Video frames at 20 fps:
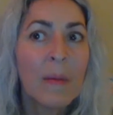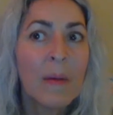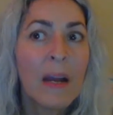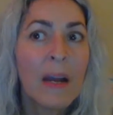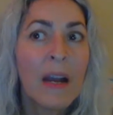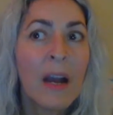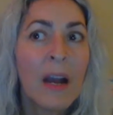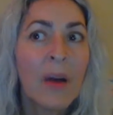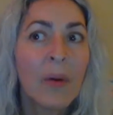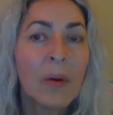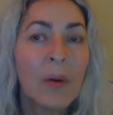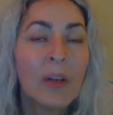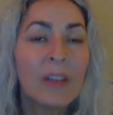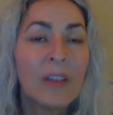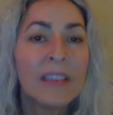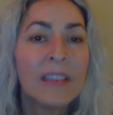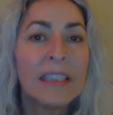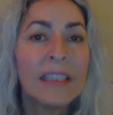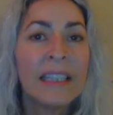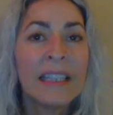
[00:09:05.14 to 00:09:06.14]

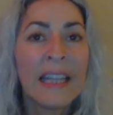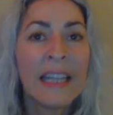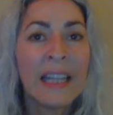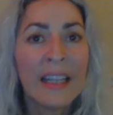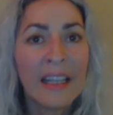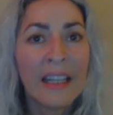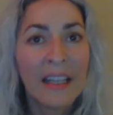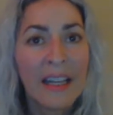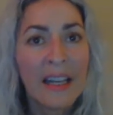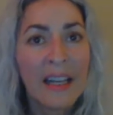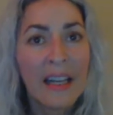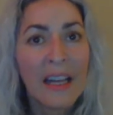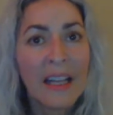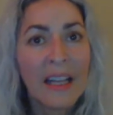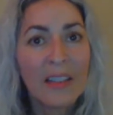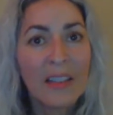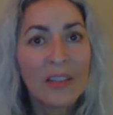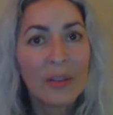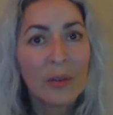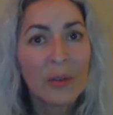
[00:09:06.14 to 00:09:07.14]
our DNA
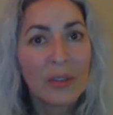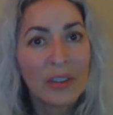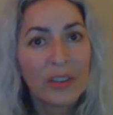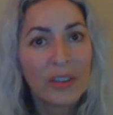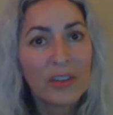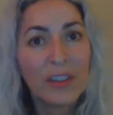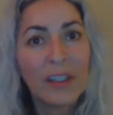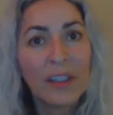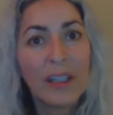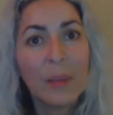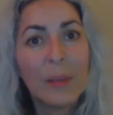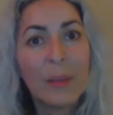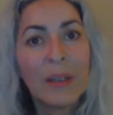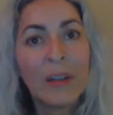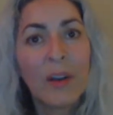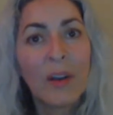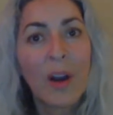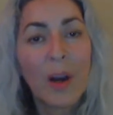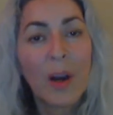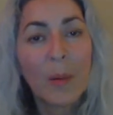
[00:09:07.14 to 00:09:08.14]
has traditionally
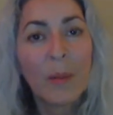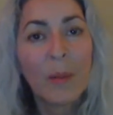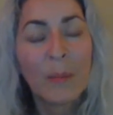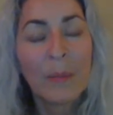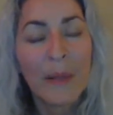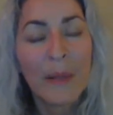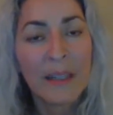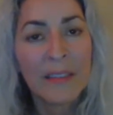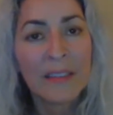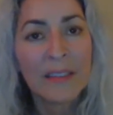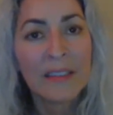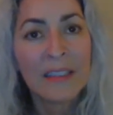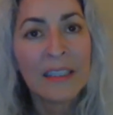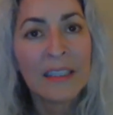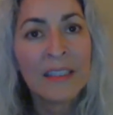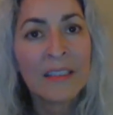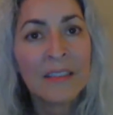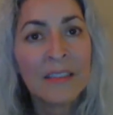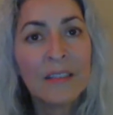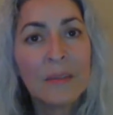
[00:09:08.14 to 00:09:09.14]
been carbon based and
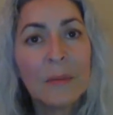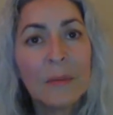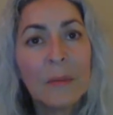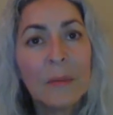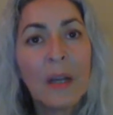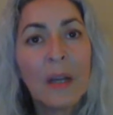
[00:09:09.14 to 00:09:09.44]
is